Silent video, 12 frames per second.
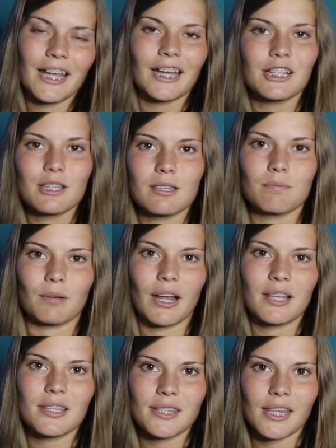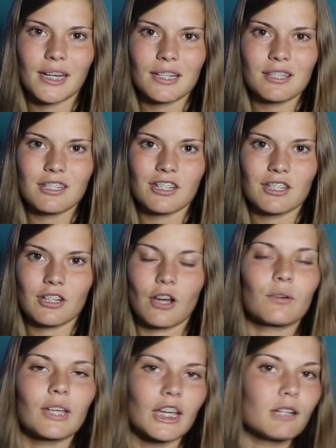express that it's just
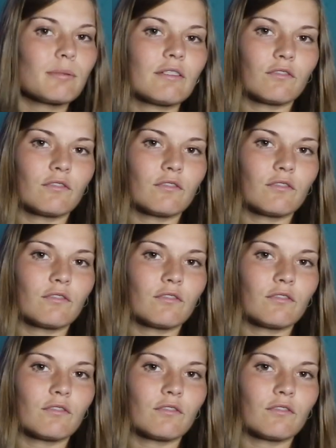okay to be